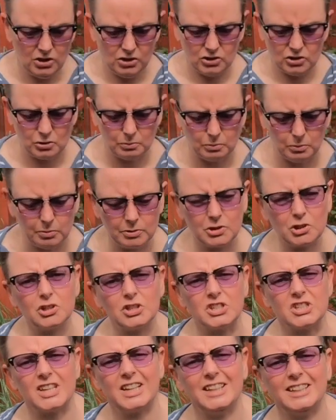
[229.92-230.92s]
So we were
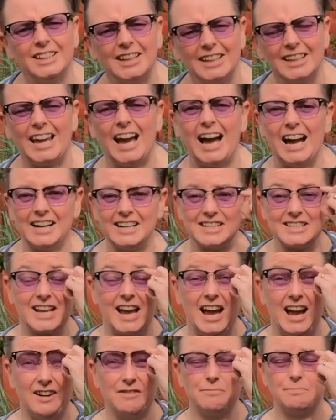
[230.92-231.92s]
just saying, carrots
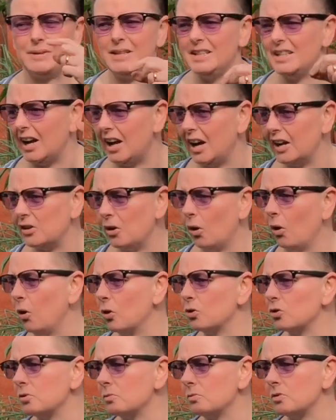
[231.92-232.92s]
have been an
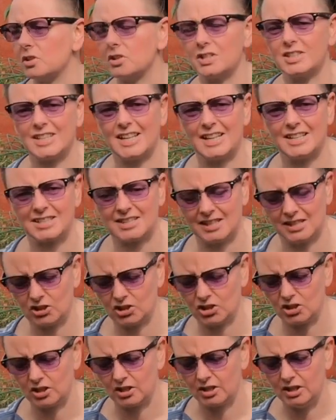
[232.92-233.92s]
awesome success
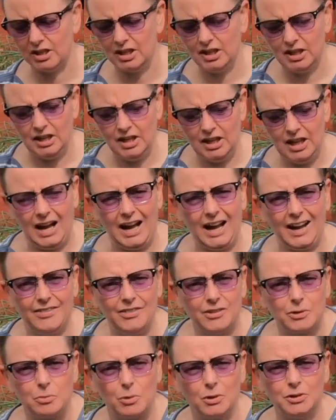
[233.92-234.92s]
this year.
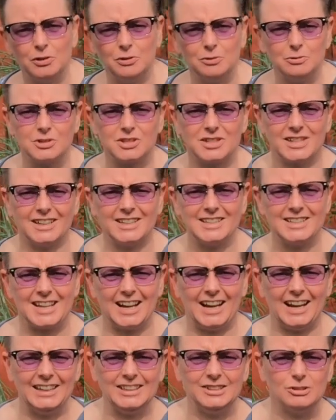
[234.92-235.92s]
And they're one of those things
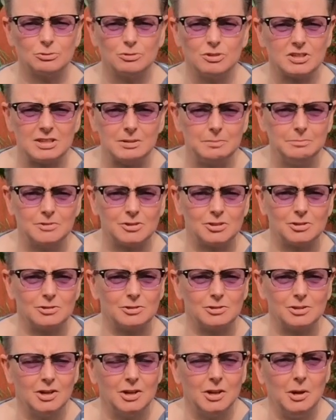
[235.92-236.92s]
that I don't seem
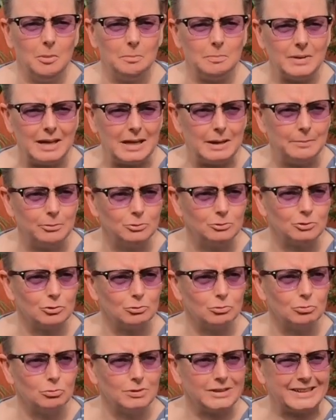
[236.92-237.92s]
to be able
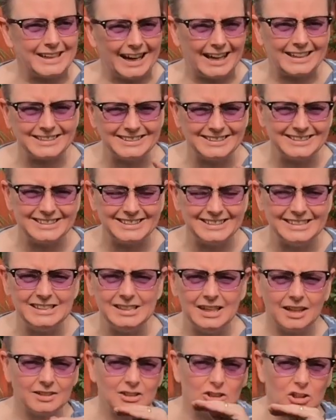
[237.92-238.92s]
to
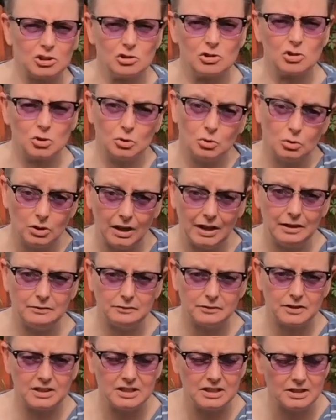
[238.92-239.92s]
guarantee and control
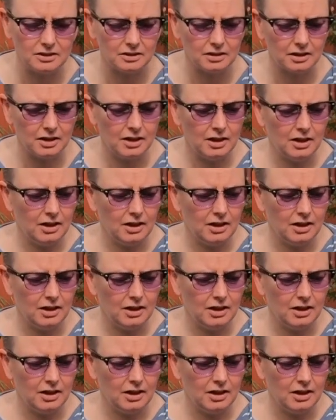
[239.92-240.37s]
every year.